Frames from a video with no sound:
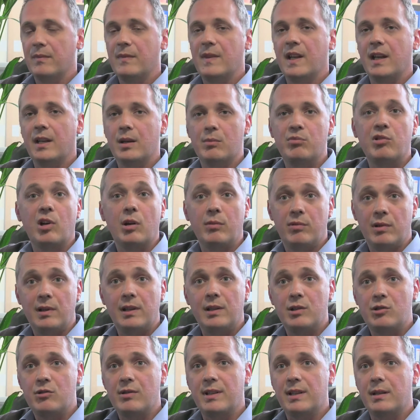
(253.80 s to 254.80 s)
then
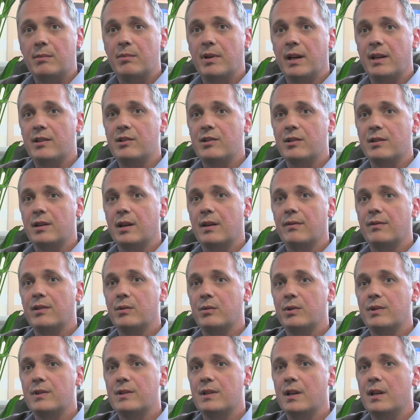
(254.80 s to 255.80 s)
appropriately treat the patient
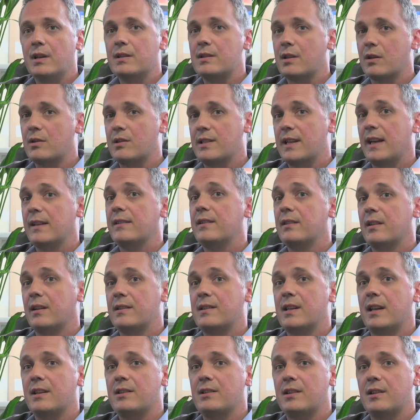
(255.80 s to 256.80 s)
afterwards. So
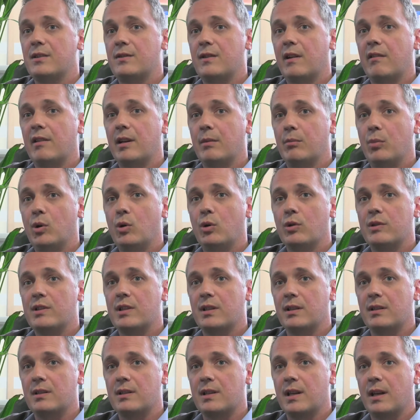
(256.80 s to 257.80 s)
standardisation is very
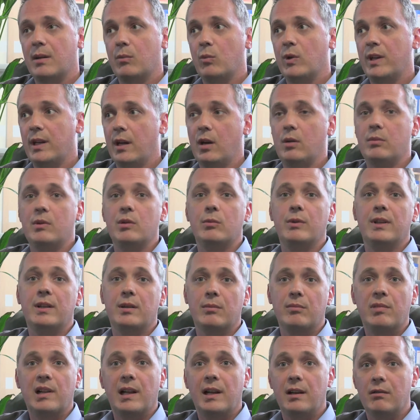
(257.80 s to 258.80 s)
important, and we hope that we
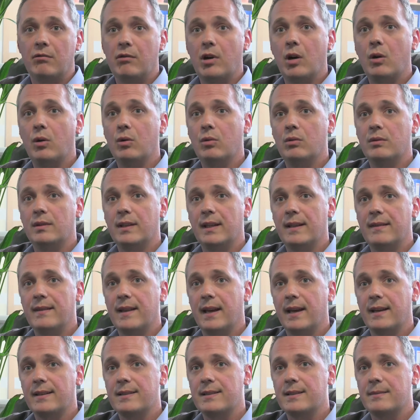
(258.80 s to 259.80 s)
can play a role in
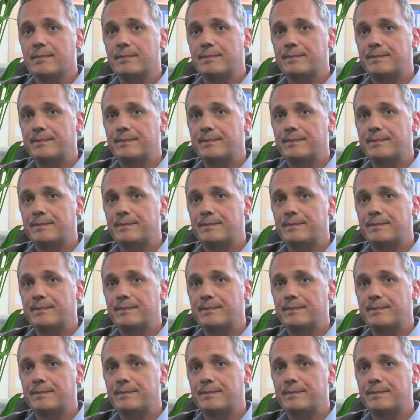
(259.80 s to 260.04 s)
that.